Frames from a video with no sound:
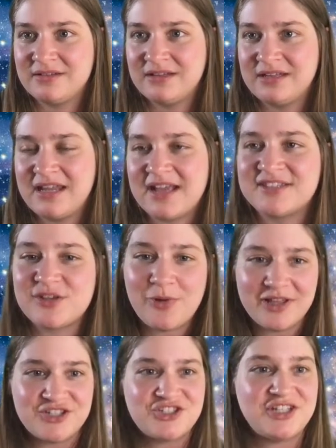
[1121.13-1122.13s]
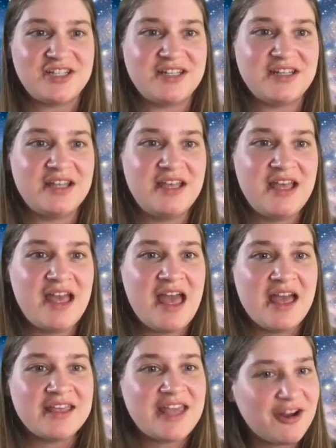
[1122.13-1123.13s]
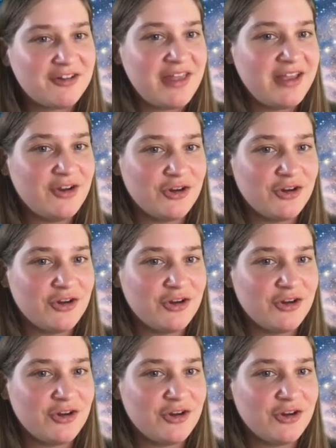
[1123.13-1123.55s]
Next question. Caroline